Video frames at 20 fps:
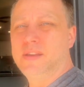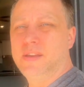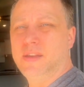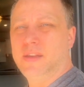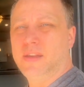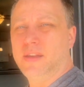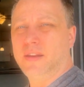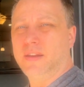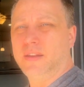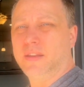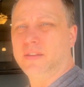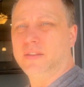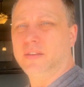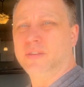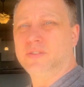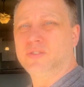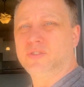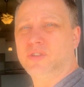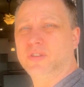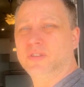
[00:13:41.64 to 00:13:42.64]
And it
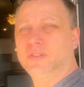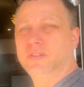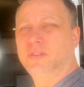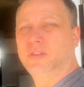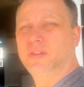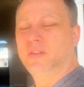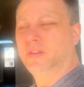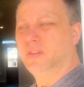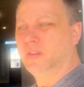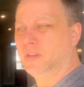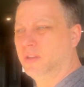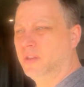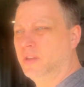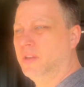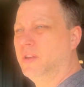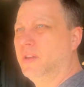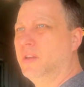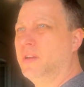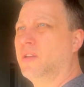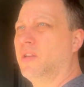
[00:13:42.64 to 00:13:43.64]
is just
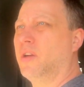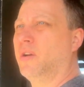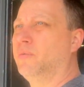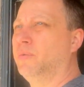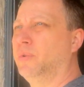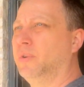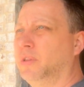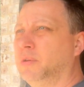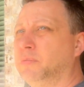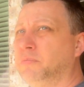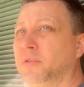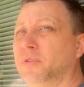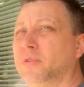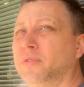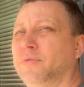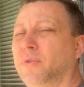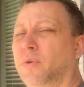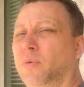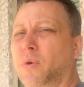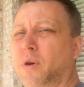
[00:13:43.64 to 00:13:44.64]
a really
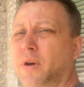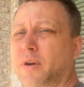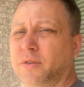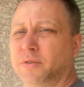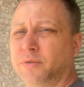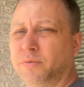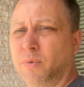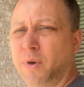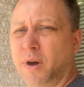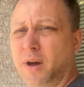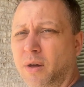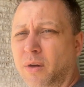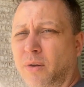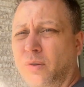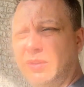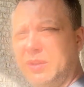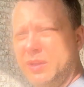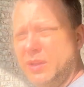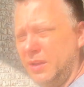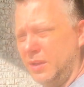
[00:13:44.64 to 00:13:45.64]
beautiful one as
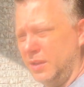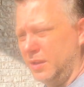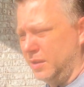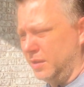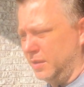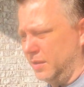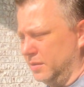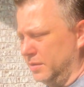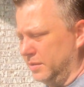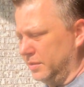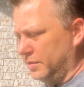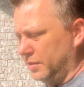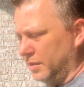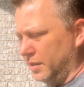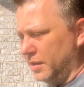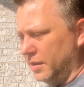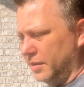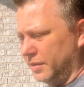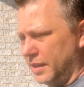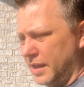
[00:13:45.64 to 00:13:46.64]
well.
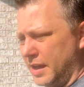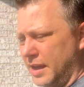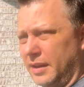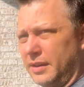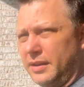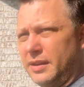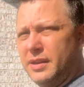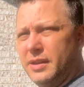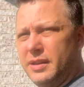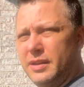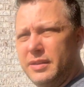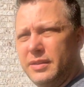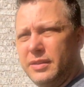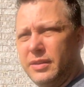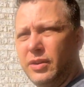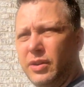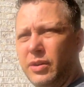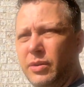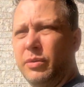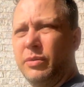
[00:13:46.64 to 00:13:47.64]
Sitting at that,
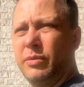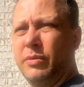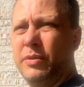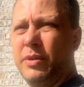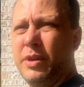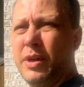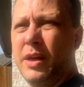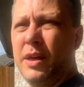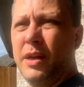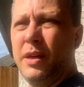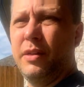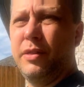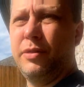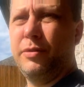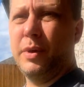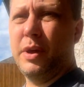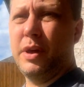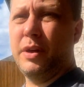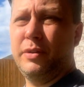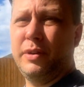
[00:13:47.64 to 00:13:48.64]
you know,
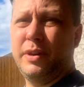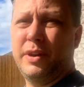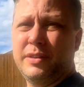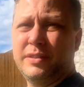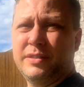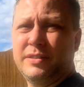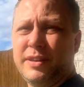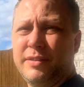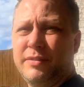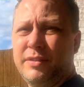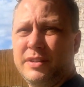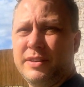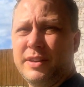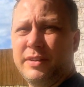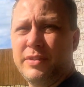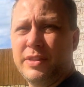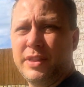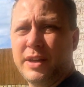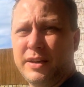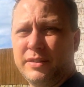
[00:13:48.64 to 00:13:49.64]

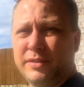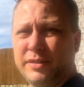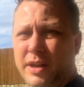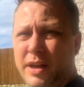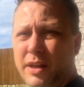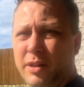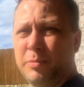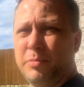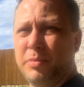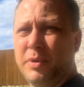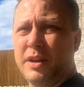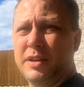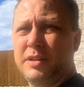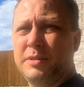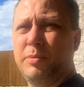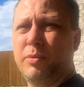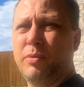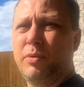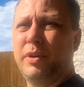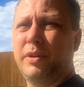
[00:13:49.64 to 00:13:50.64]
$377,000 price
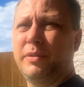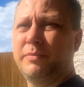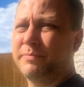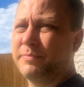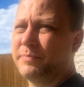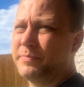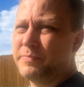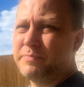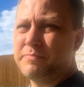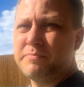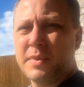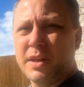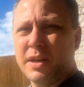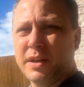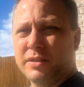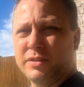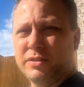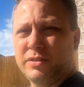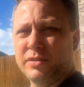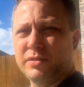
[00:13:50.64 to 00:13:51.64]
point,
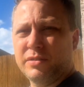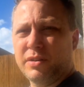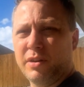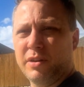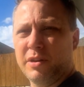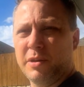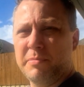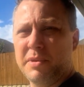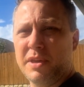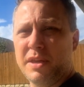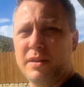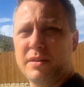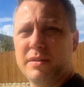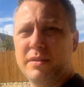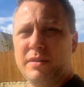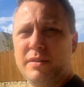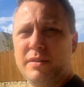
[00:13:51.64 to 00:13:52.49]
it's just hard to beat.